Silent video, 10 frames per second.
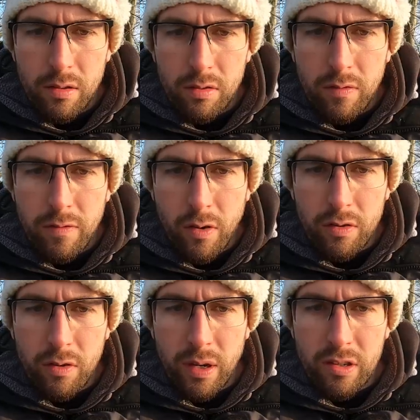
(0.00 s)
So a
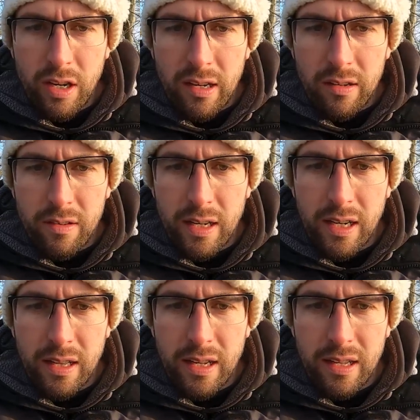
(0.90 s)
Fox quick change
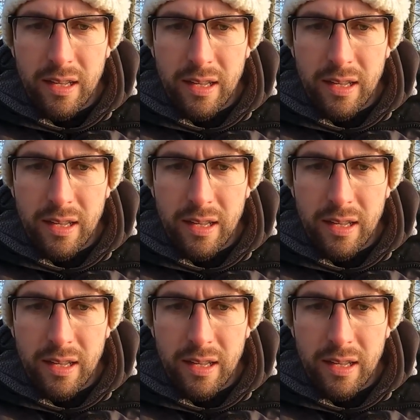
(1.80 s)
link there.